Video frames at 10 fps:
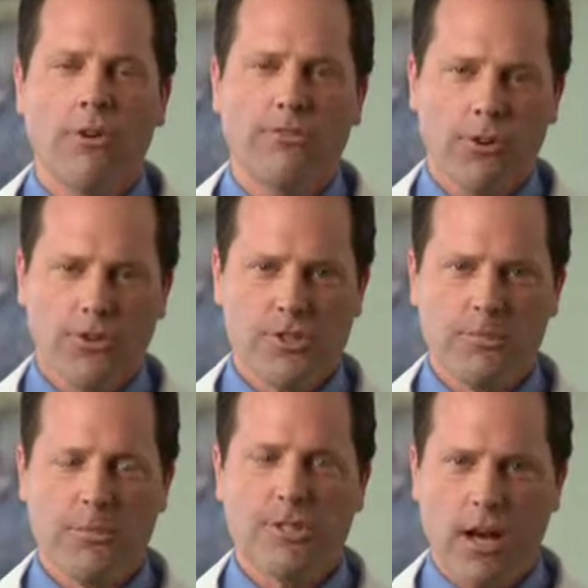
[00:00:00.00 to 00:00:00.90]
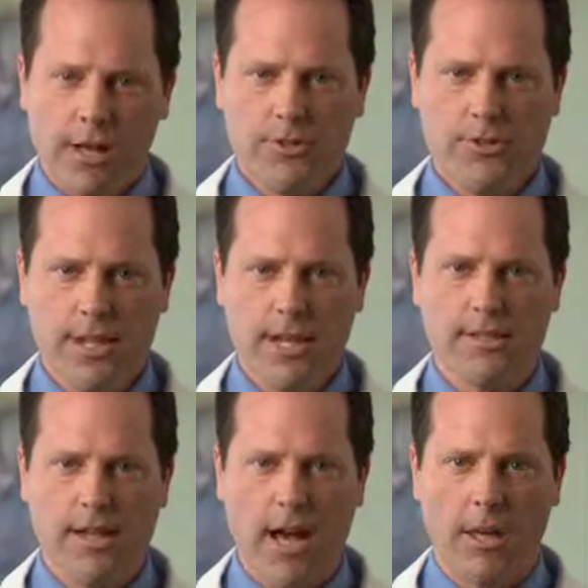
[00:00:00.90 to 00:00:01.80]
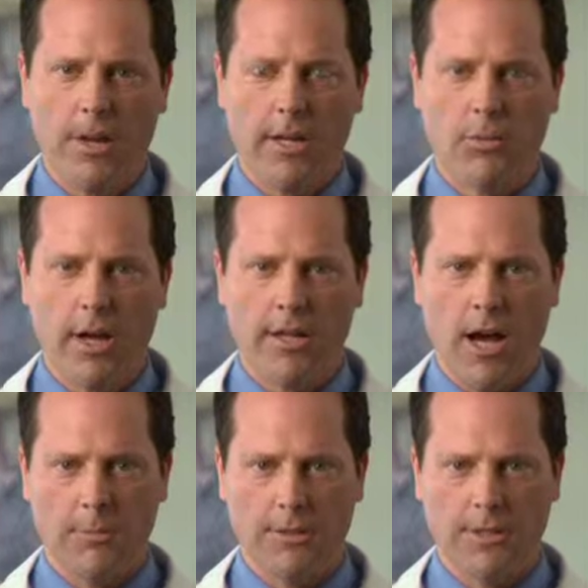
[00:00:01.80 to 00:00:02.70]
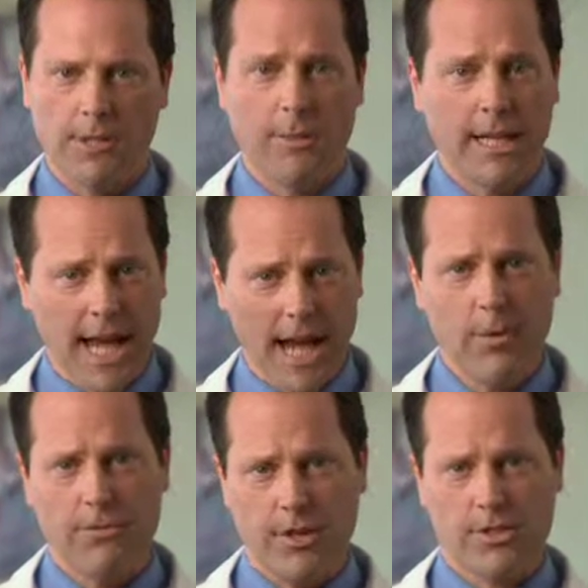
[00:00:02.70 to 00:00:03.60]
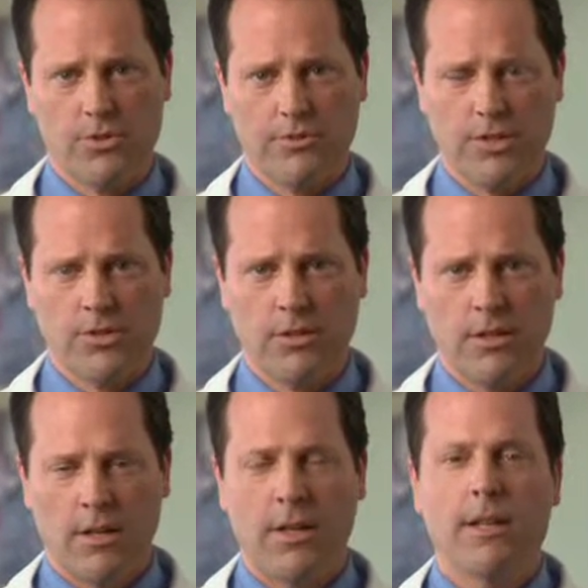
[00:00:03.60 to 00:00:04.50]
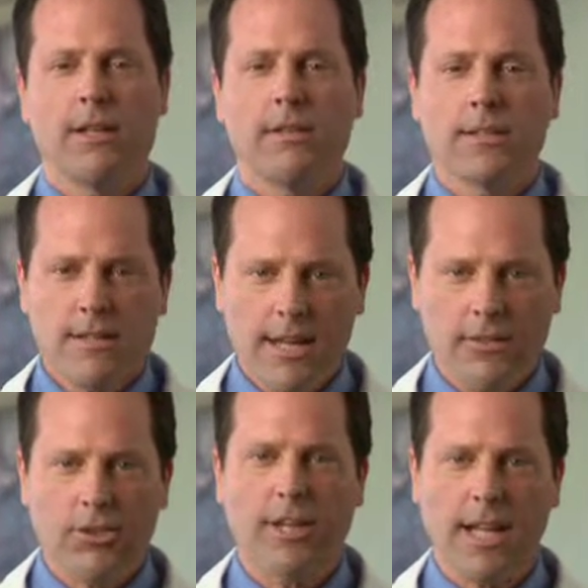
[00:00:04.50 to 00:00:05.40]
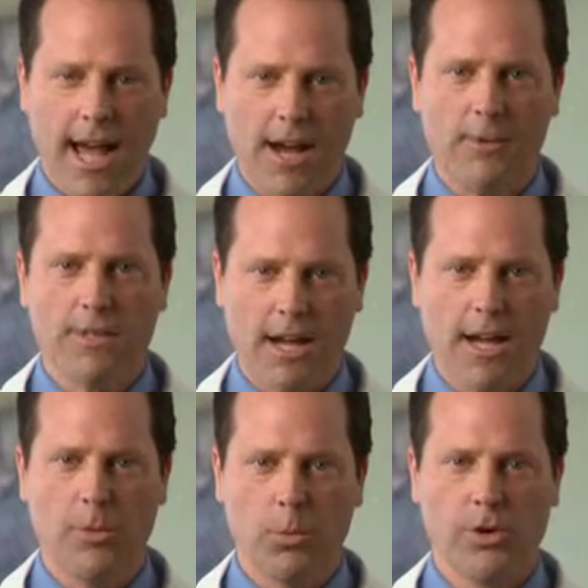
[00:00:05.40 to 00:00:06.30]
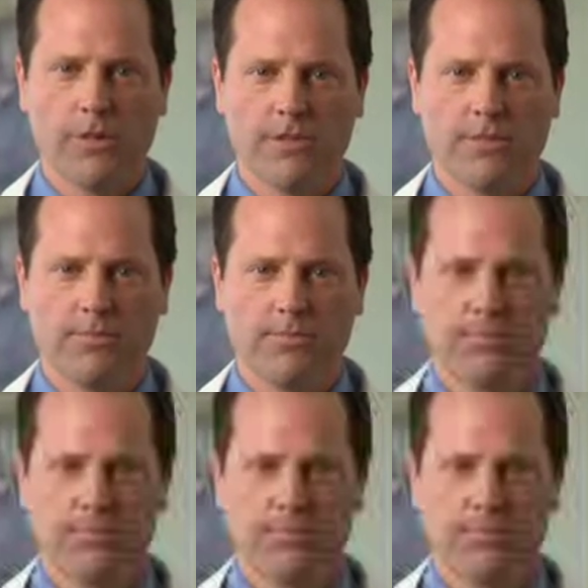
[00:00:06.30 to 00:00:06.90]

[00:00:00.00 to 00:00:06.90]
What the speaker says: First, to understand diabetic retinopathy and how it affects your vision, let's take a look at how the eye works.